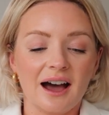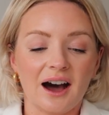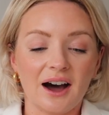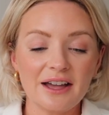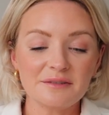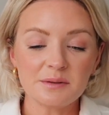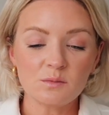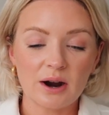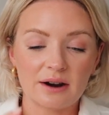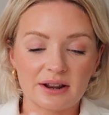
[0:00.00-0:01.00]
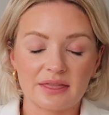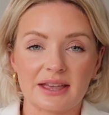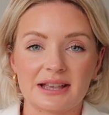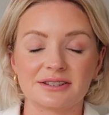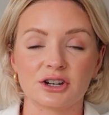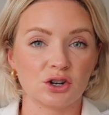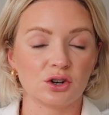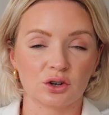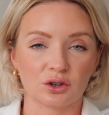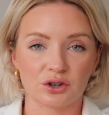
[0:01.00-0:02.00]
I have been wearing these
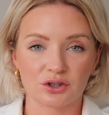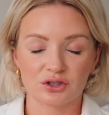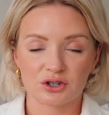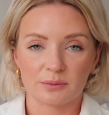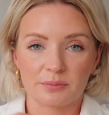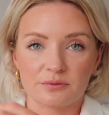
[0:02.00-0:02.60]
non-stop